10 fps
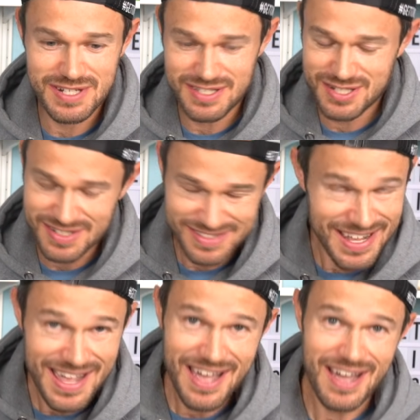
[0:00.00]
It's just
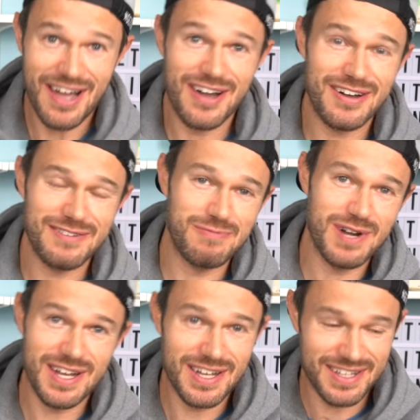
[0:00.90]
hard
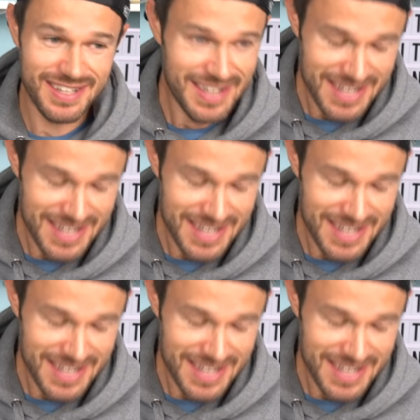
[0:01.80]
work,